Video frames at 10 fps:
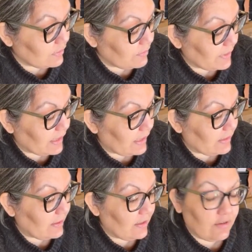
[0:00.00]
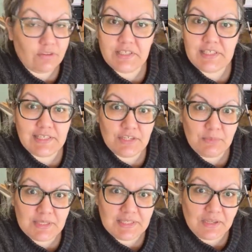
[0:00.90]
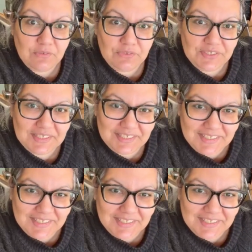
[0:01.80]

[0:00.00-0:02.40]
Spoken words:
Oh my God, I don't need to hear myself.